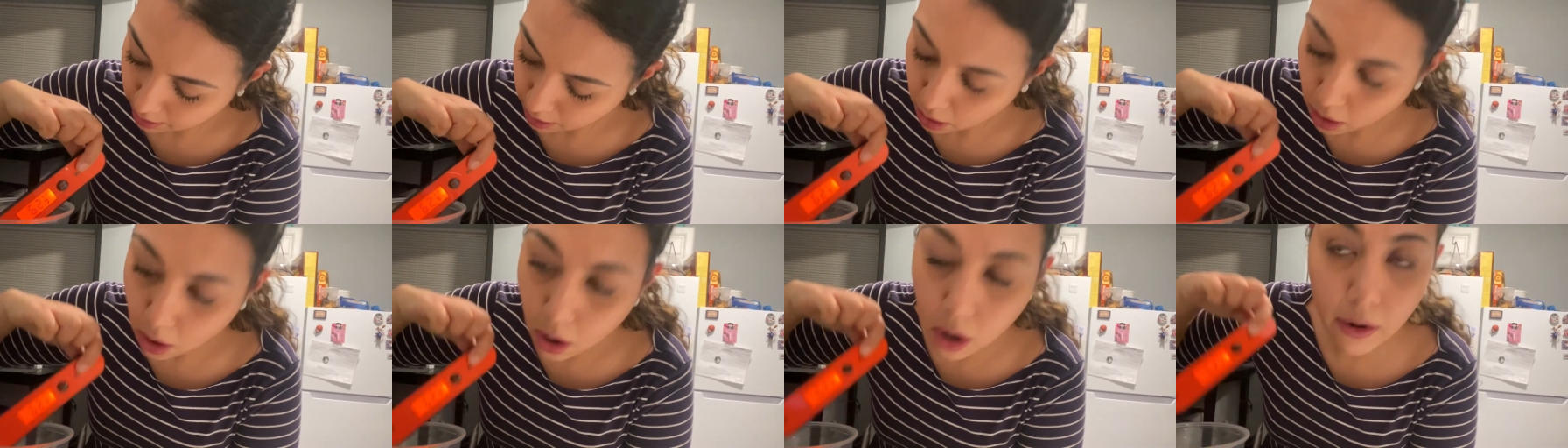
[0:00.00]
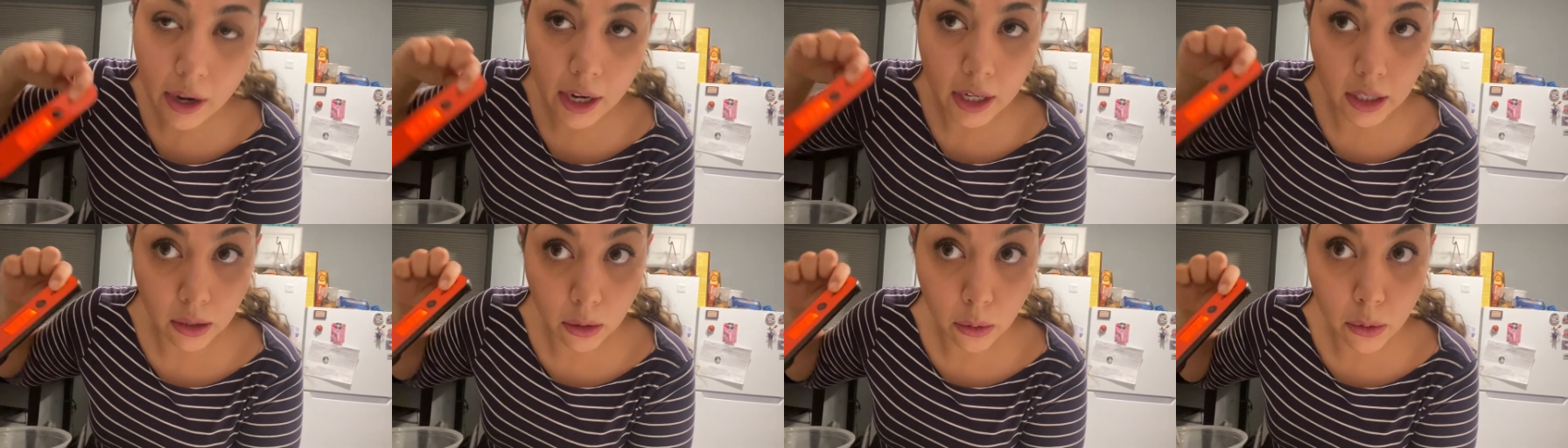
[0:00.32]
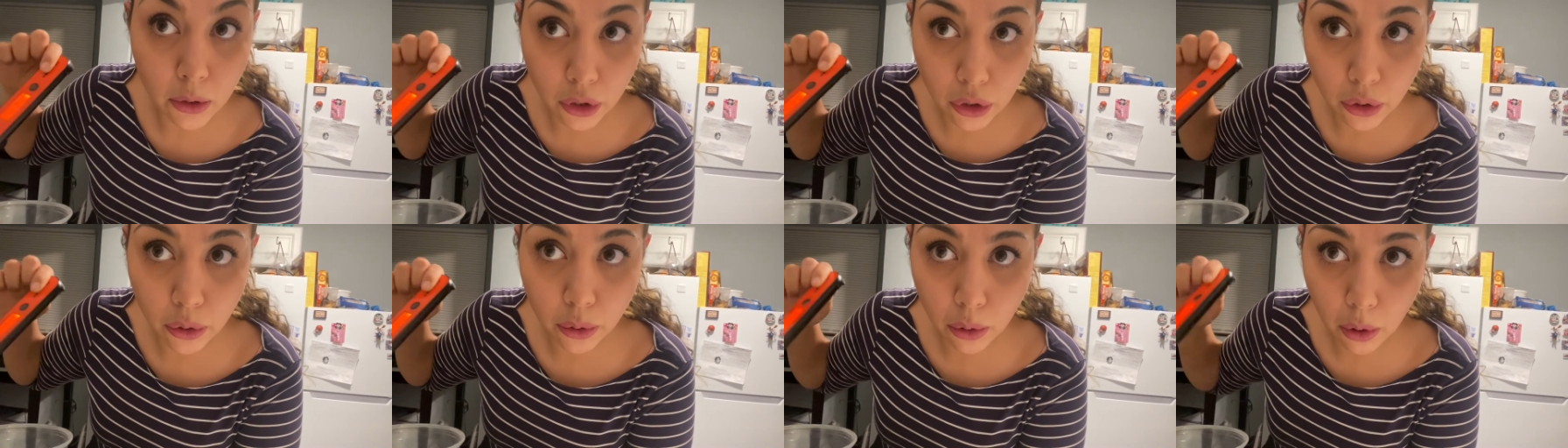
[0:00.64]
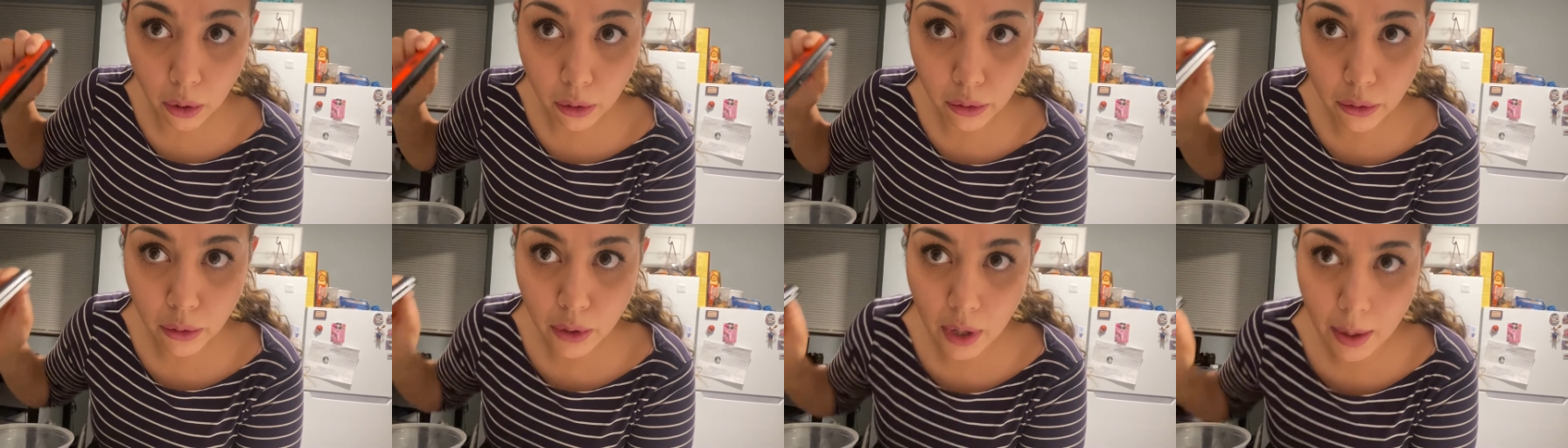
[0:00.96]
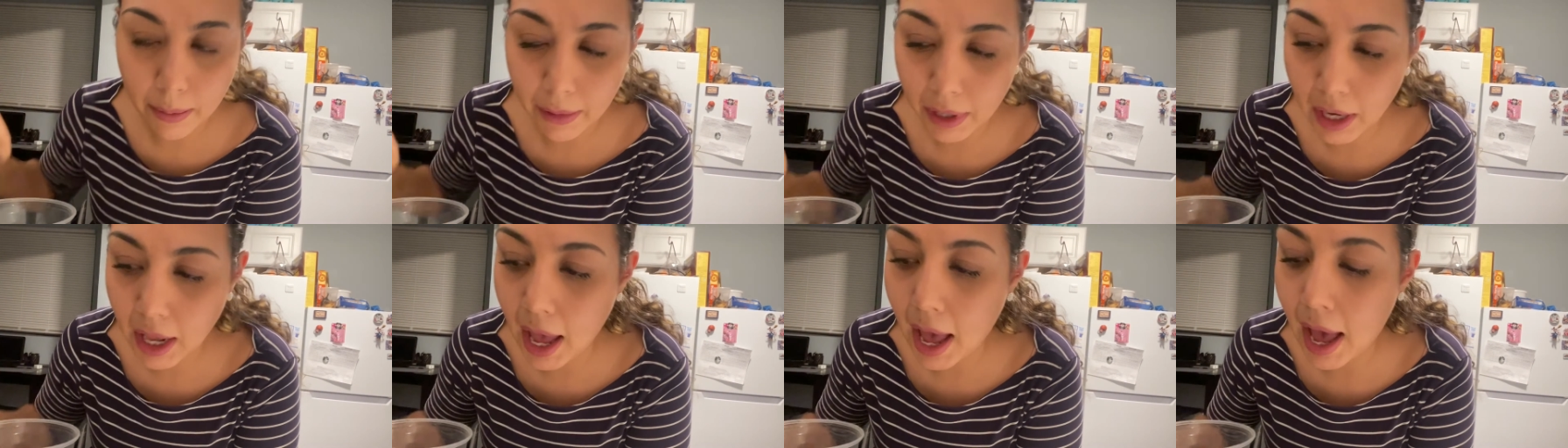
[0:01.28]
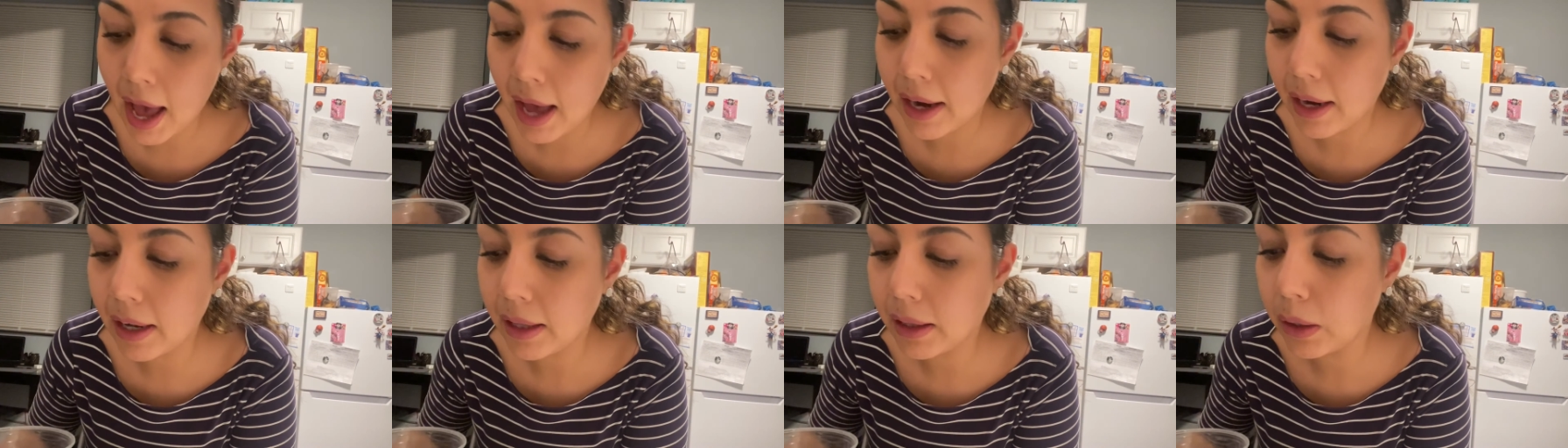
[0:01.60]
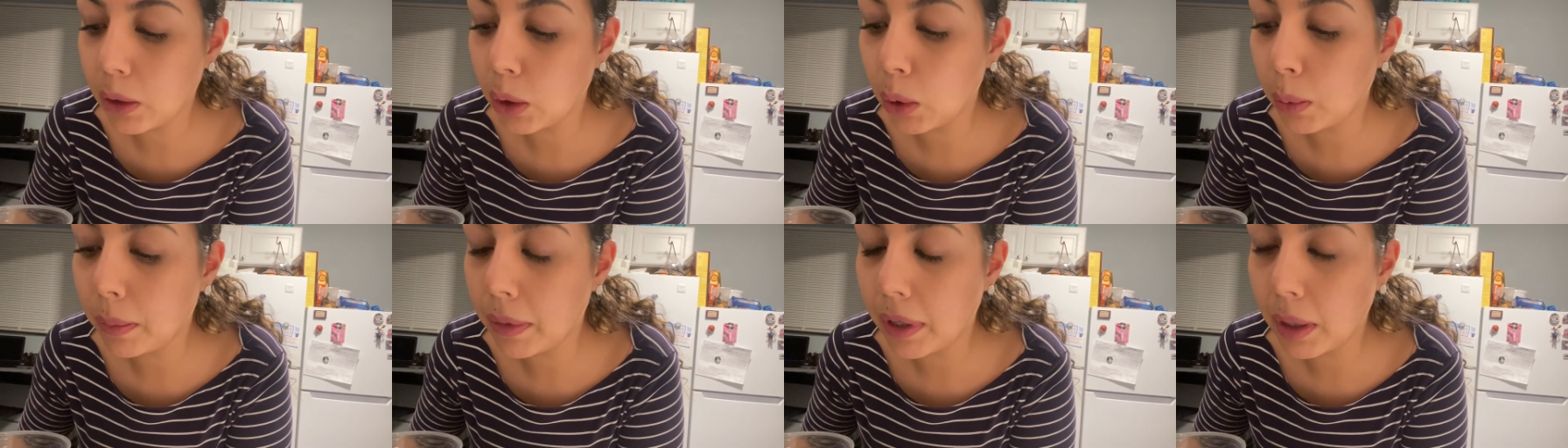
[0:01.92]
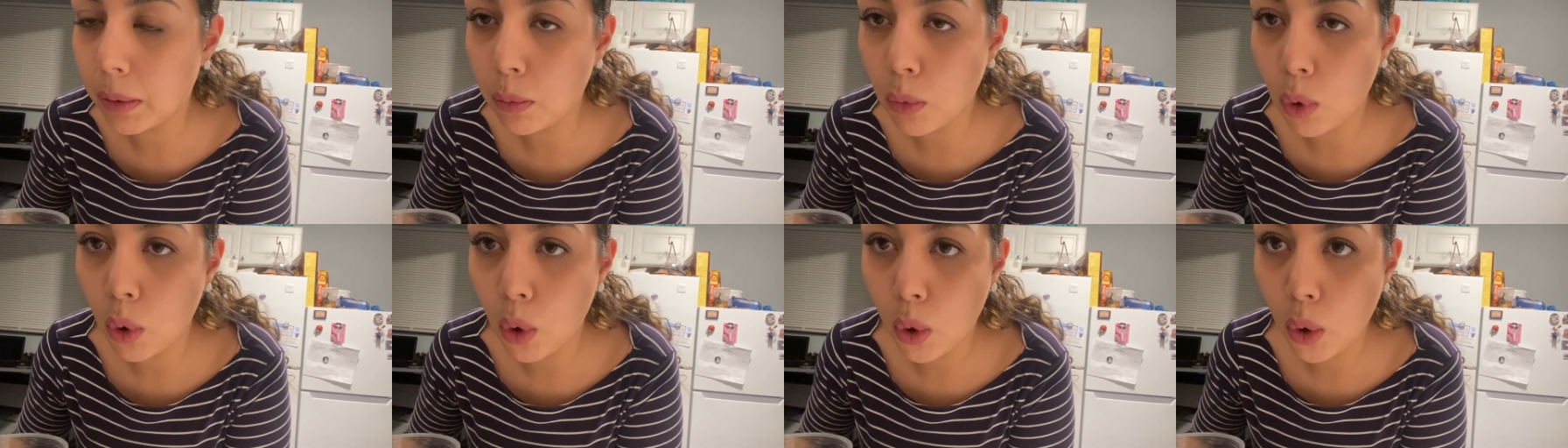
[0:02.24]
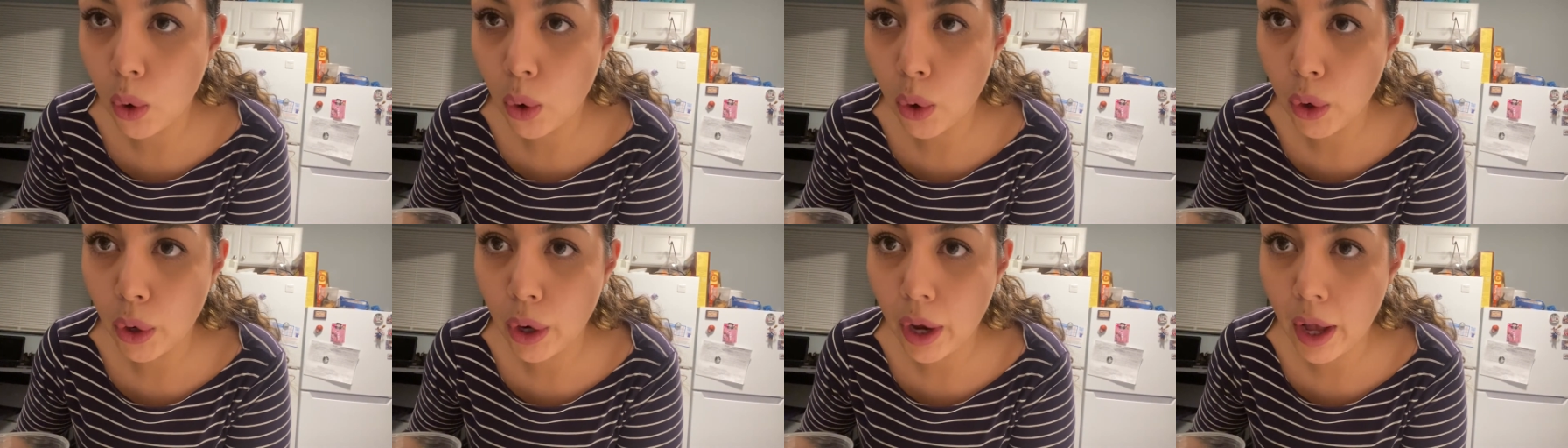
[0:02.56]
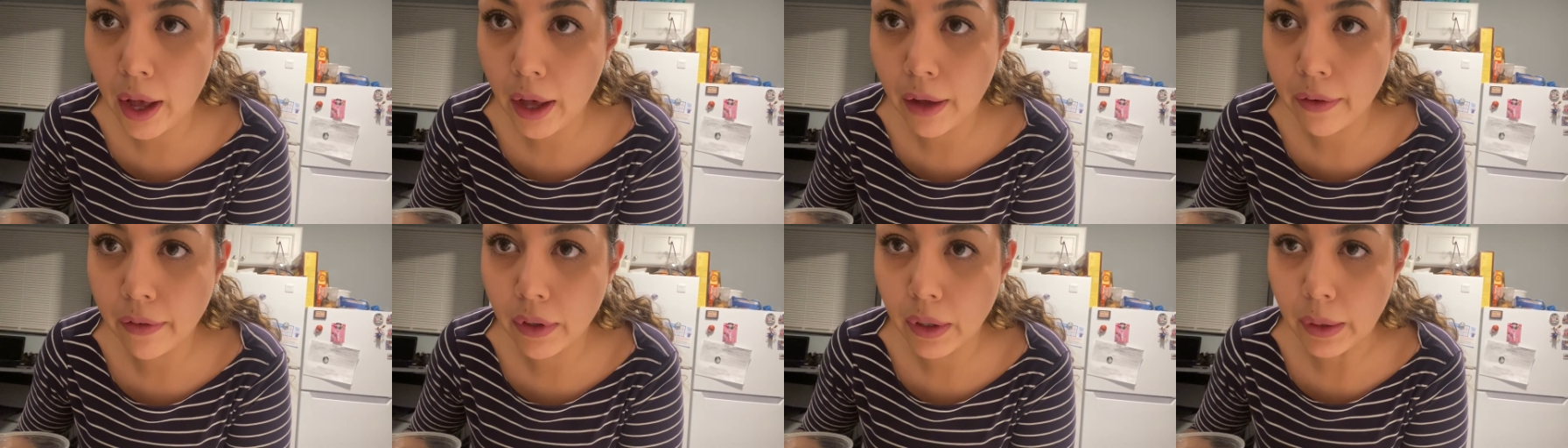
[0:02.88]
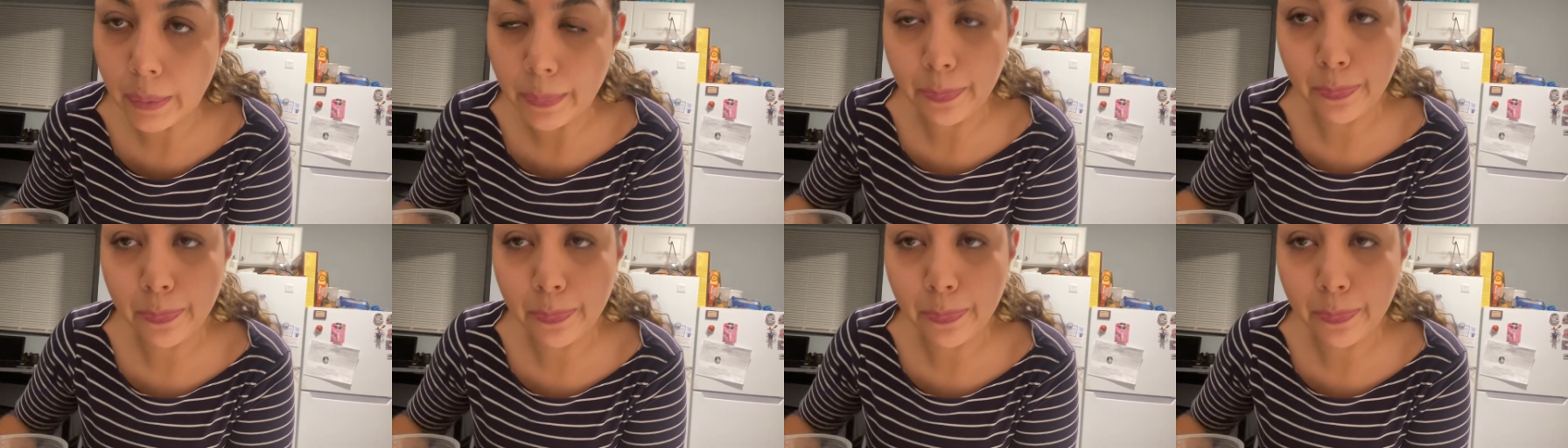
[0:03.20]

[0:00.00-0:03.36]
All right, so it's too cold, so I'm gonna add a little bit more of